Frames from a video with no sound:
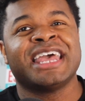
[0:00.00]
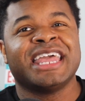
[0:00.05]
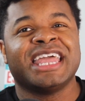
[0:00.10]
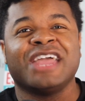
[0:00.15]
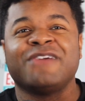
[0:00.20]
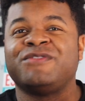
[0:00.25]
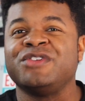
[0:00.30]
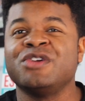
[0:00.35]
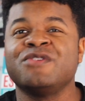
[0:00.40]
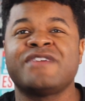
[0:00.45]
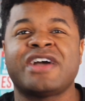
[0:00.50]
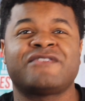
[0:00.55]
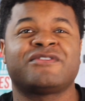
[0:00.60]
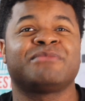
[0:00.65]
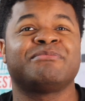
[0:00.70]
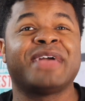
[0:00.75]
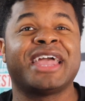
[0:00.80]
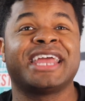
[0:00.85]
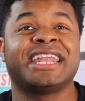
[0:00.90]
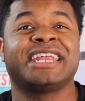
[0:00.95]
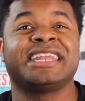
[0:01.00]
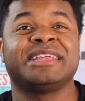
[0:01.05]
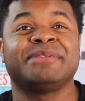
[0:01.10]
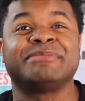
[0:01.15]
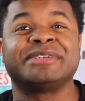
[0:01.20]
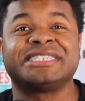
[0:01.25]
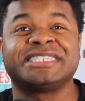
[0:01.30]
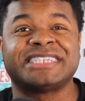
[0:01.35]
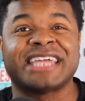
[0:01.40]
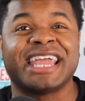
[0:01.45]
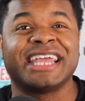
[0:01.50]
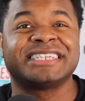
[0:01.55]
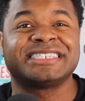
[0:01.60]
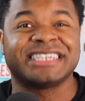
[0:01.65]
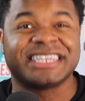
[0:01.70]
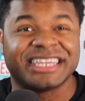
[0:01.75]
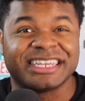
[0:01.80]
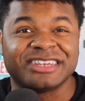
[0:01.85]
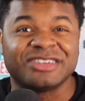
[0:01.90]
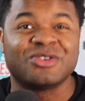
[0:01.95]
if you've ever made any mistakes
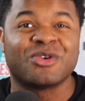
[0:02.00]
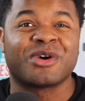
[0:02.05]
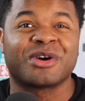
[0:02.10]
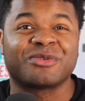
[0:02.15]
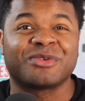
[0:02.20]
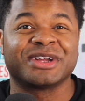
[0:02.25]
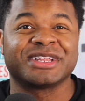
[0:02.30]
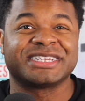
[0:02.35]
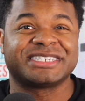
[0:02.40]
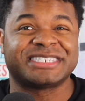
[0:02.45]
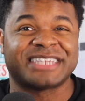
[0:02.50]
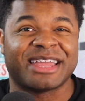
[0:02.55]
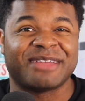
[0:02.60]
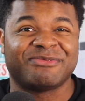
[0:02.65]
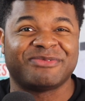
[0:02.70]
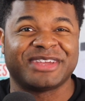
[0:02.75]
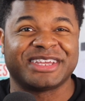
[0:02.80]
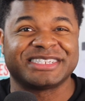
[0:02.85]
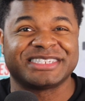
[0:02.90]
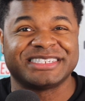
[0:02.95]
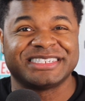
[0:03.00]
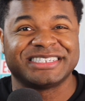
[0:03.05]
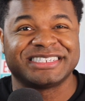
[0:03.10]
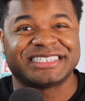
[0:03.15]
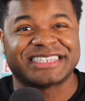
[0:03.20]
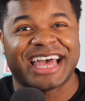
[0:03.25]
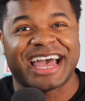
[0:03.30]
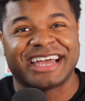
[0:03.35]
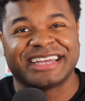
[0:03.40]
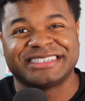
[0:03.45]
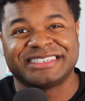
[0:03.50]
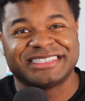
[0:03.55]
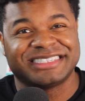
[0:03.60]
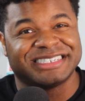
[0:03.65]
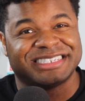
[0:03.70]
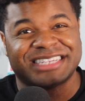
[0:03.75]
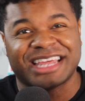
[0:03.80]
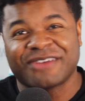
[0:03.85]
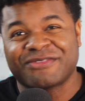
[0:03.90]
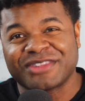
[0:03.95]
in your real estate business i
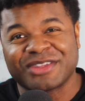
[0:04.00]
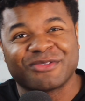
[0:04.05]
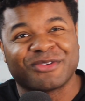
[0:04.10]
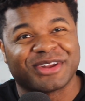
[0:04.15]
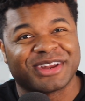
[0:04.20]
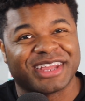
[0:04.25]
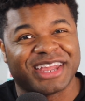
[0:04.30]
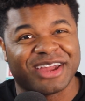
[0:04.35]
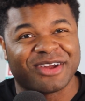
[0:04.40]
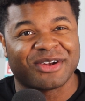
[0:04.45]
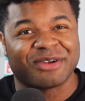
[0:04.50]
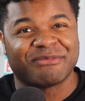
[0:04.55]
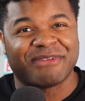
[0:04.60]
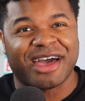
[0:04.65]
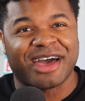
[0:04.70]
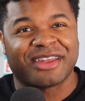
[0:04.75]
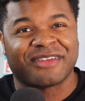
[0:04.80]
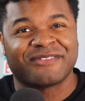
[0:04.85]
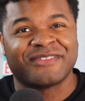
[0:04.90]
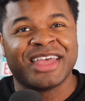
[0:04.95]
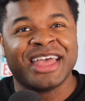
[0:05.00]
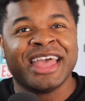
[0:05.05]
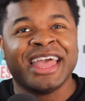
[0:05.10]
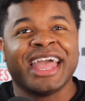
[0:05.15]
definitely want to hear about them